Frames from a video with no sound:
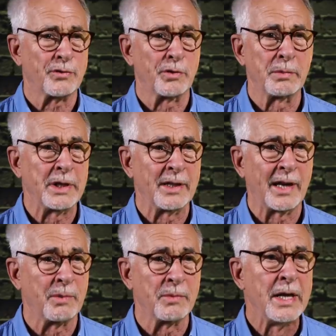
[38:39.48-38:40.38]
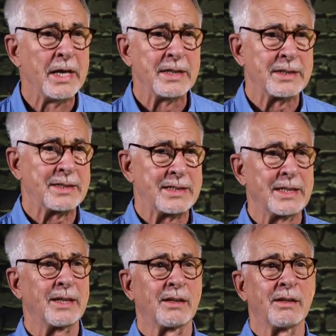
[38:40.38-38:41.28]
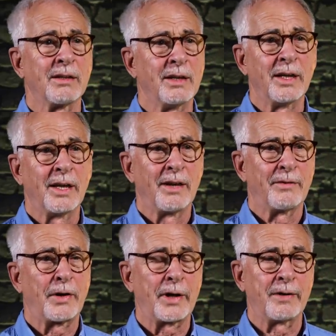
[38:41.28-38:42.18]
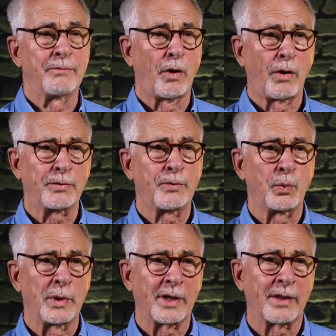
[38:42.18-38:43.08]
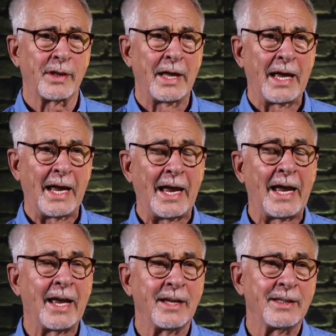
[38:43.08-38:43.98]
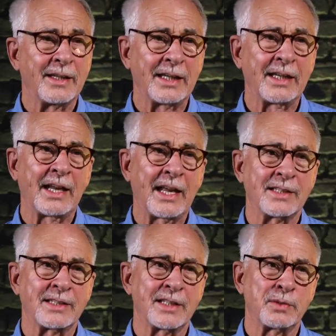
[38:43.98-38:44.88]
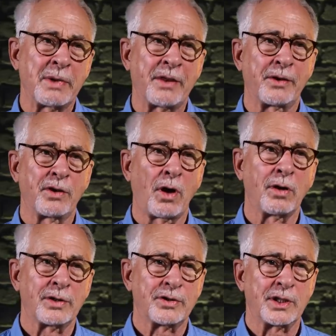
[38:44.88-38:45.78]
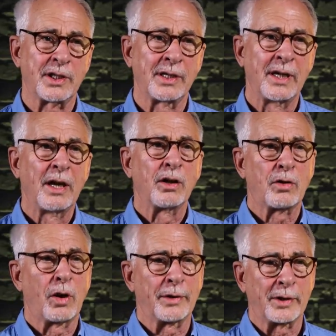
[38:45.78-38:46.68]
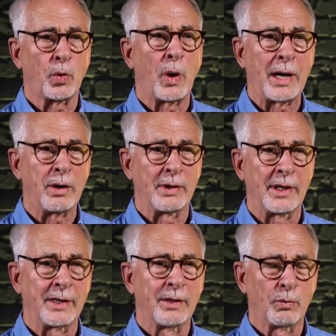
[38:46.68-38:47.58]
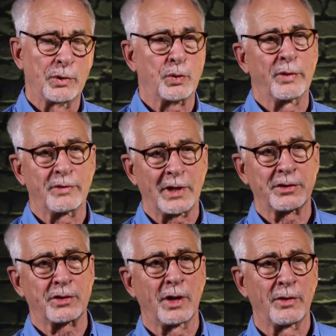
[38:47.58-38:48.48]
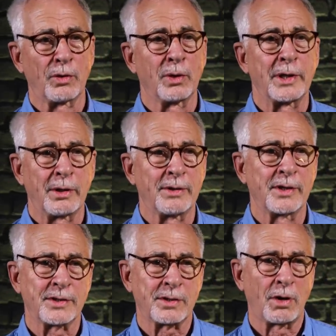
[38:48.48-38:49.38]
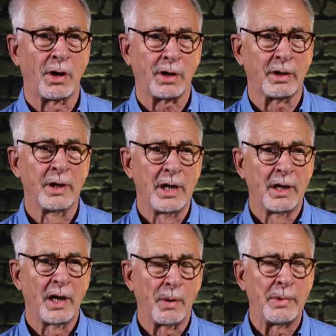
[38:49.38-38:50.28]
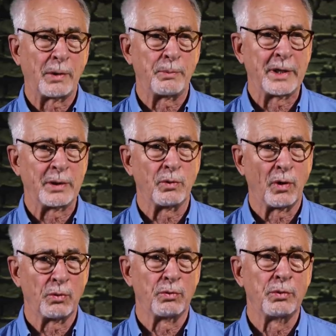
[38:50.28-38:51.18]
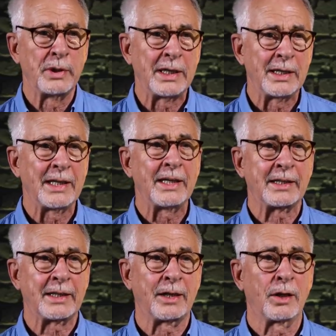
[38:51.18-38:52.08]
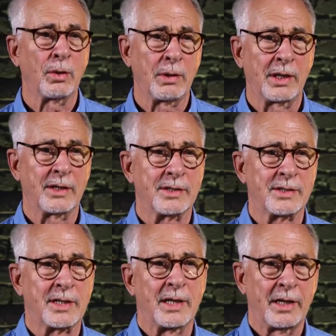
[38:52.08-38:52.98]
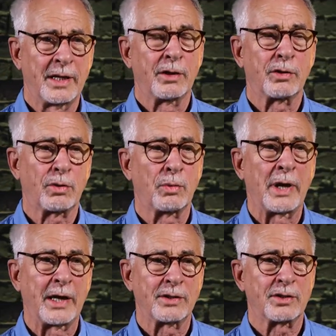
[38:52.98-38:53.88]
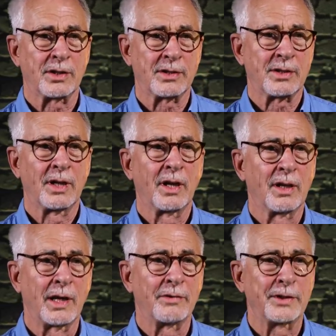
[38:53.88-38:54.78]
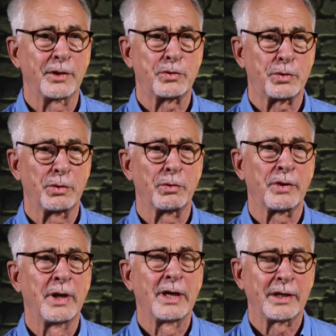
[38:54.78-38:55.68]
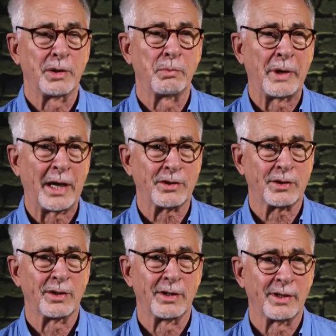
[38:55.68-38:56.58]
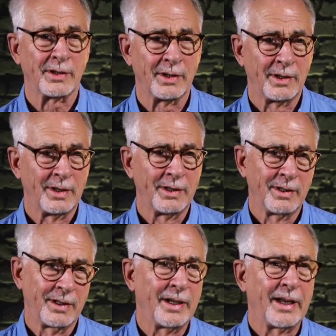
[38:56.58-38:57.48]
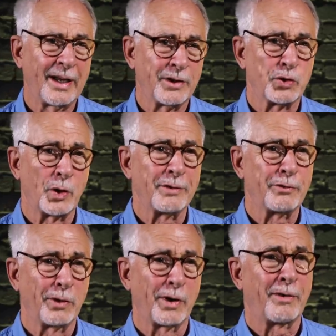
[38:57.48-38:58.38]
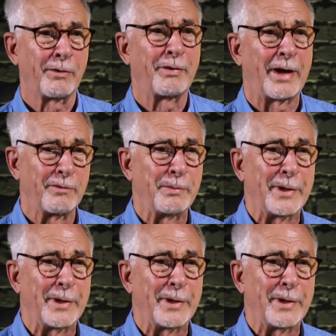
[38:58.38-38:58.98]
for me that I'm still very involved with. And it has this methodology called inquiry, which we've touched on earlier in this talk, about being really curious courageous, loving the truth, compassionate, and joyful are the five